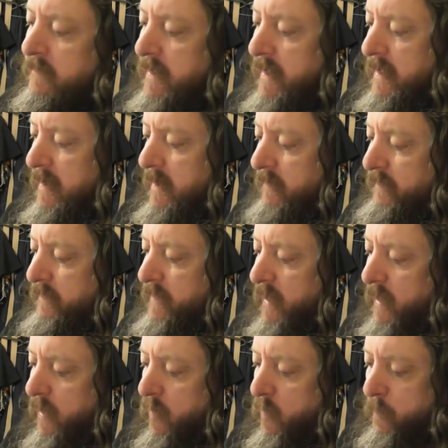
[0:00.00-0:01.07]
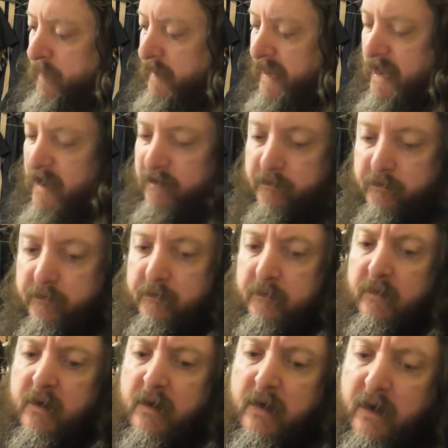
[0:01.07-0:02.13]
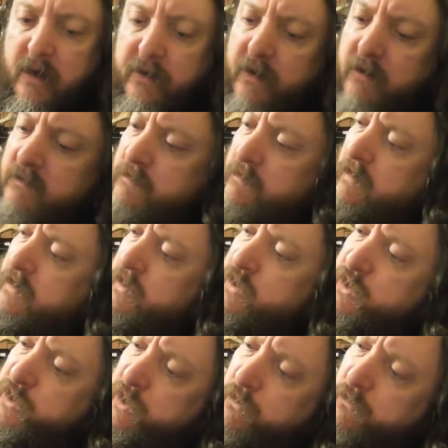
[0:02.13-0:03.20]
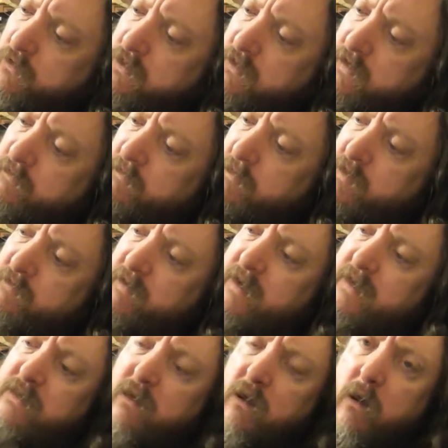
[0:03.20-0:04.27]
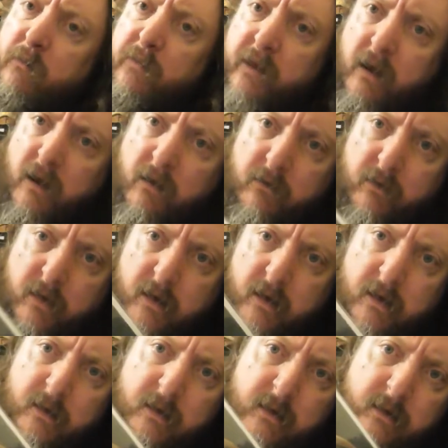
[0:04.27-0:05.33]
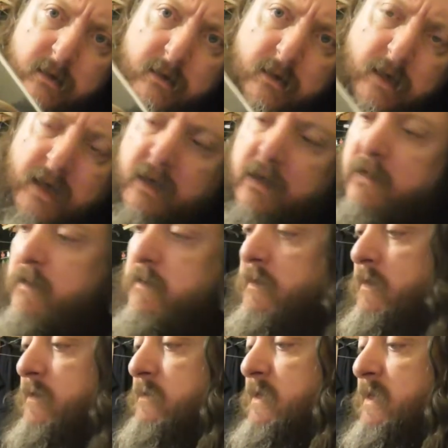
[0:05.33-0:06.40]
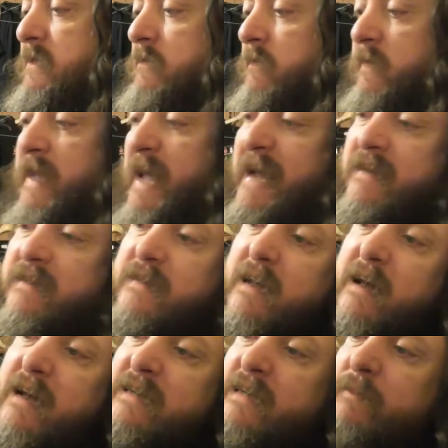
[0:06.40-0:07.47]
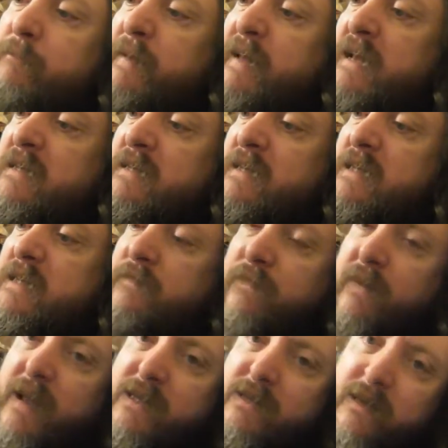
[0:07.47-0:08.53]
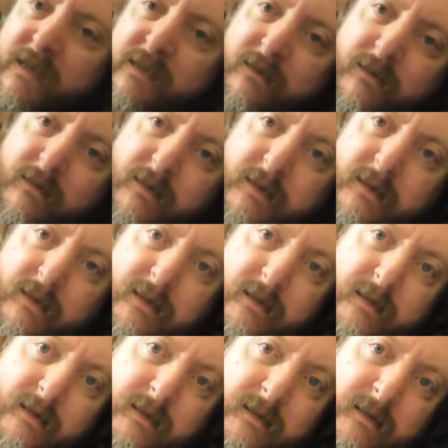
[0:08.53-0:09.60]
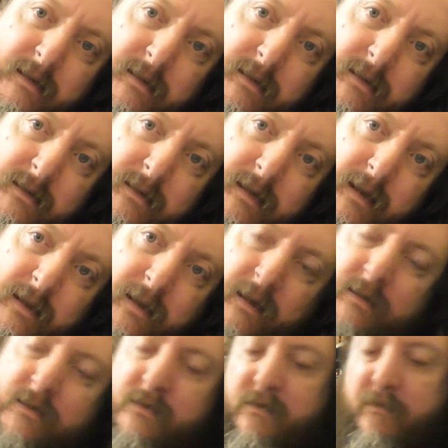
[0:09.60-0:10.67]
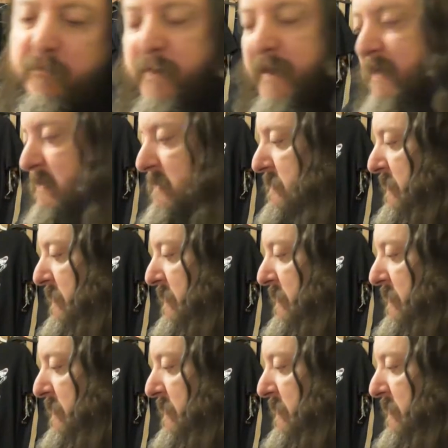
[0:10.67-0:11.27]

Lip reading: And I think the cloak became, I don't know, some kind of shield or something. He wrapped it around his arm, the cloak. You can see he's got the anks there, actually piercing his flesh. Like he's got like a, I don't know, he's got some piercings